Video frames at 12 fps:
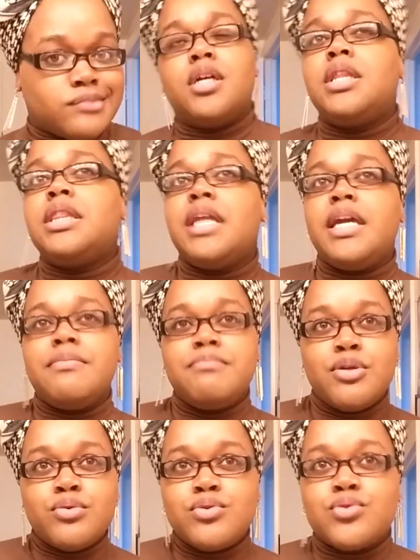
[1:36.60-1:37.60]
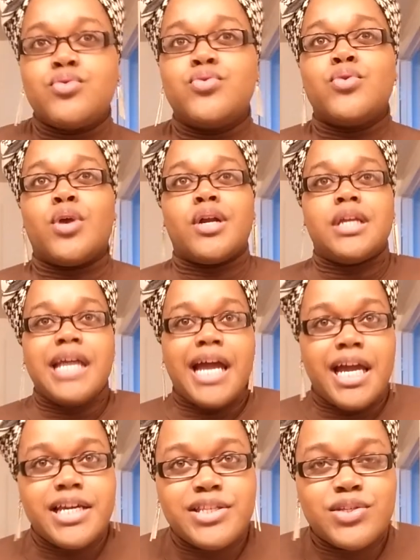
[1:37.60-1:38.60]
late middle school, early
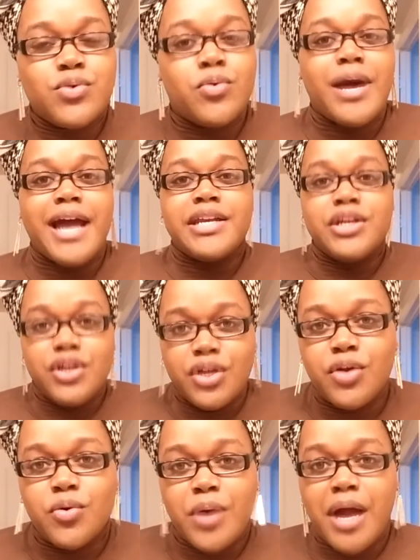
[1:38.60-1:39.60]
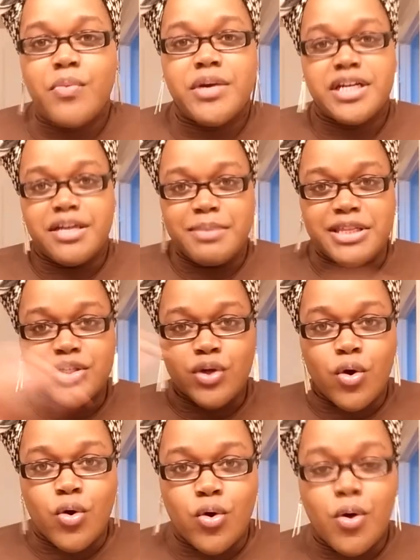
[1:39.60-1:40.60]
high school, I knew I wanted to be the
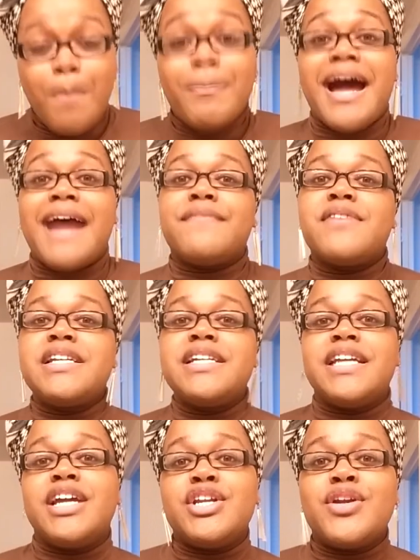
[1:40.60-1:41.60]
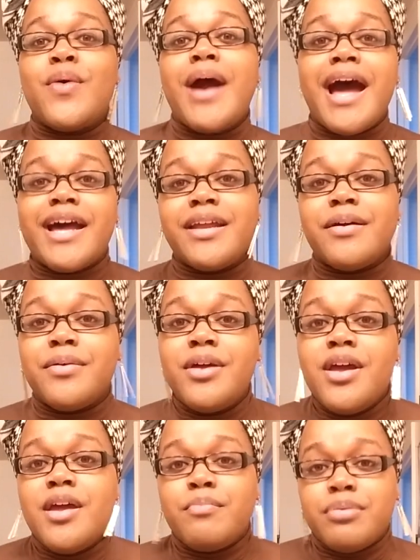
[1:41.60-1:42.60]
doll, but I really didn't know how to
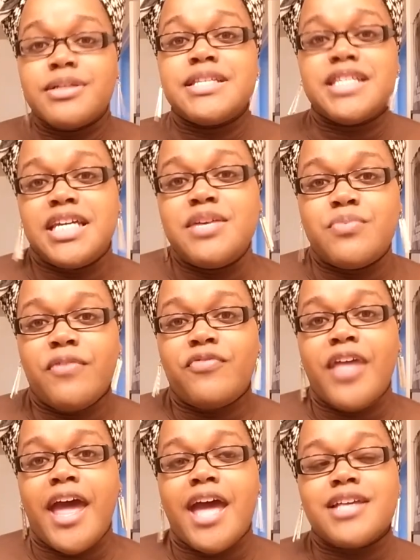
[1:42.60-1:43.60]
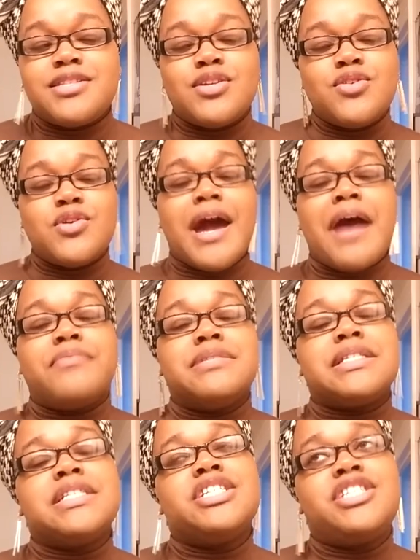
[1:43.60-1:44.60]
proceed with that. So I
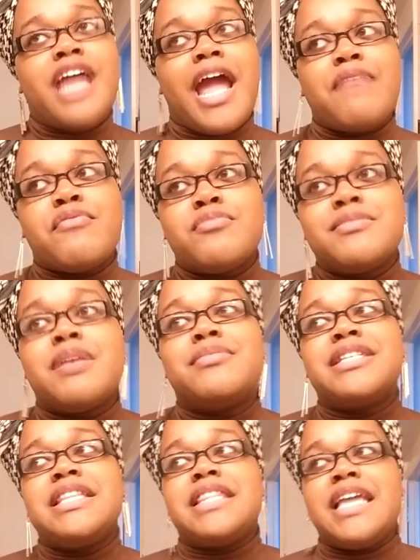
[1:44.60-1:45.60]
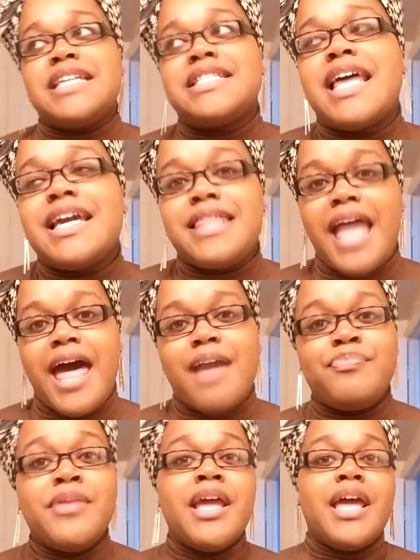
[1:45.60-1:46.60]
was in chat rooms, I was in things like that,
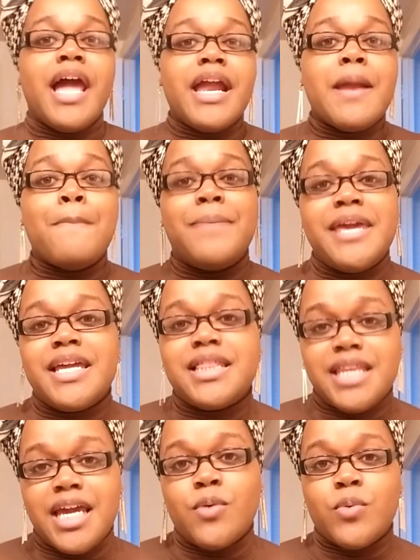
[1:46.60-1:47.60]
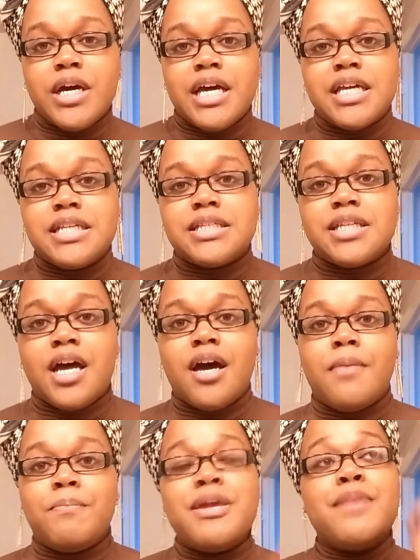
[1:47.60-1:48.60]
and a big thing was
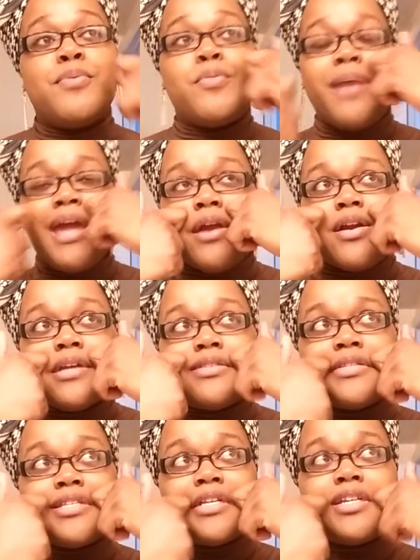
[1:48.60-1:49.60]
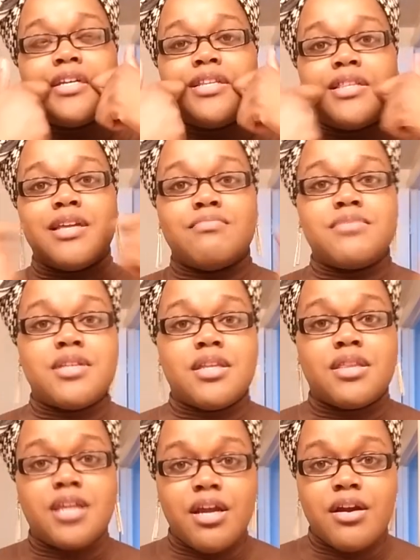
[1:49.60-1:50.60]
parents sending them to
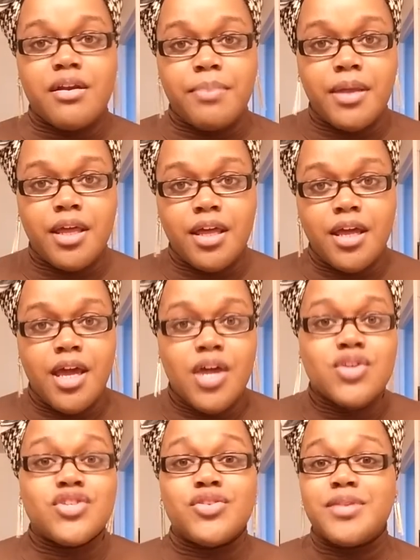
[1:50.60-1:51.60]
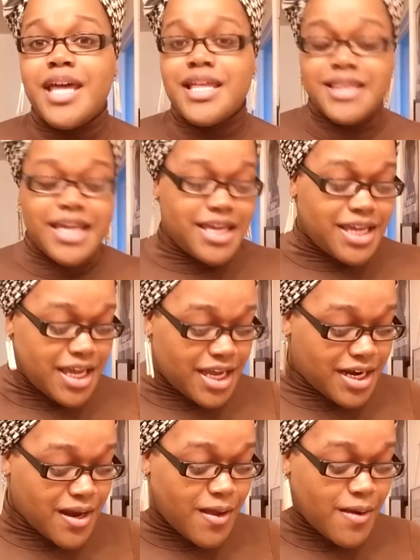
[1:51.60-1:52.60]
therapy so that they can